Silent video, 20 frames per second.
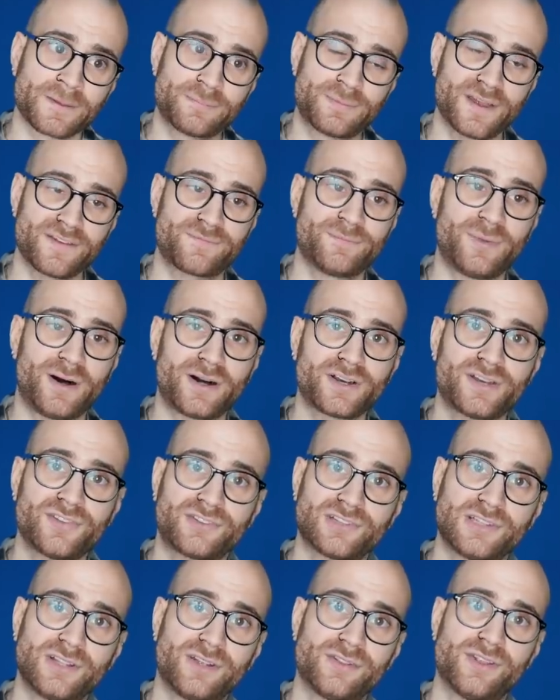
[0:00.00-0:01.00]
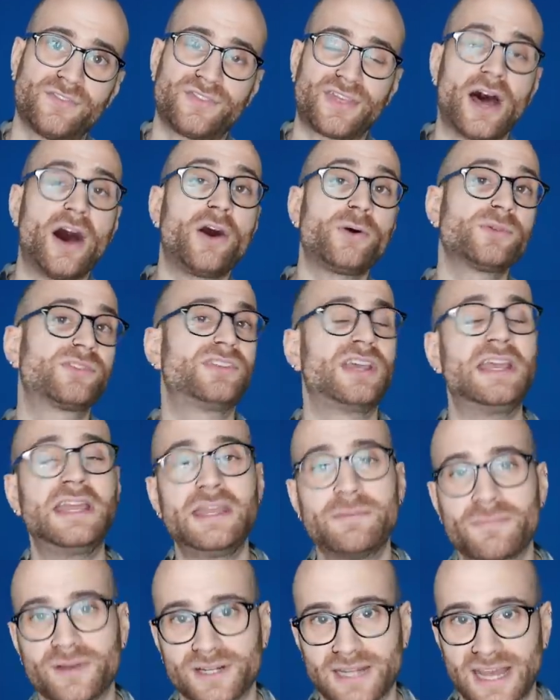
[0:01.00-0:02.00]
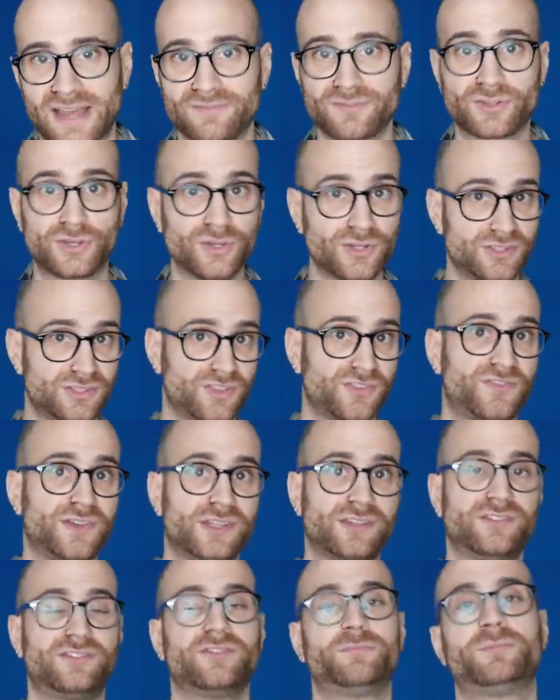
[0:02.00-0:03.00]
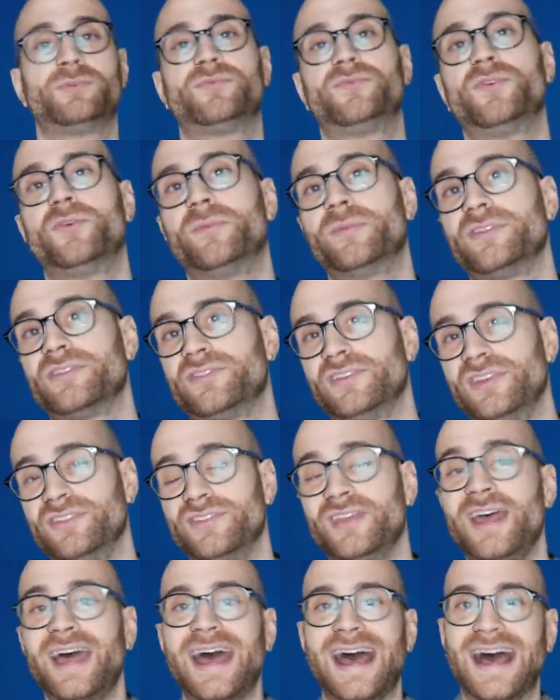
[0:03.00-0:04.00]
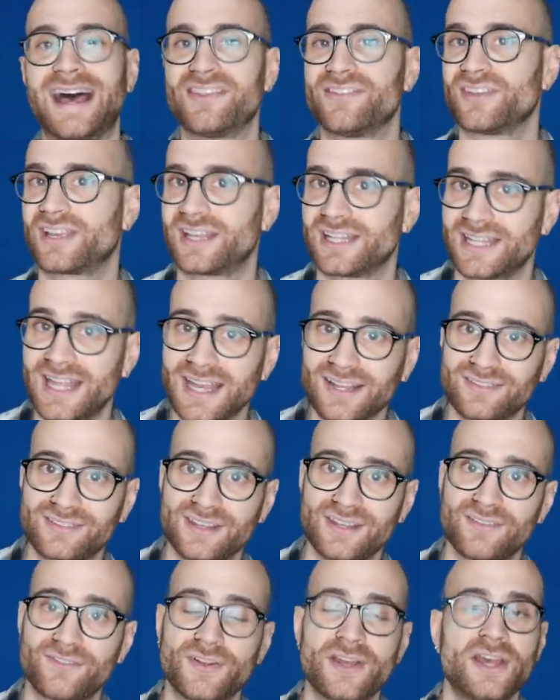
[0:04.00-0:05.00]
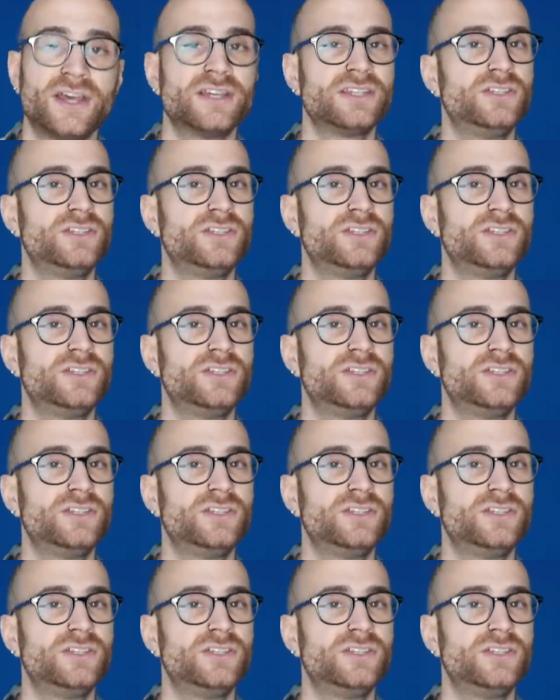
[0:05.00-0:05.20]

But if Marcus Alonso, if the whole team are going to have good defensive performances as a collective,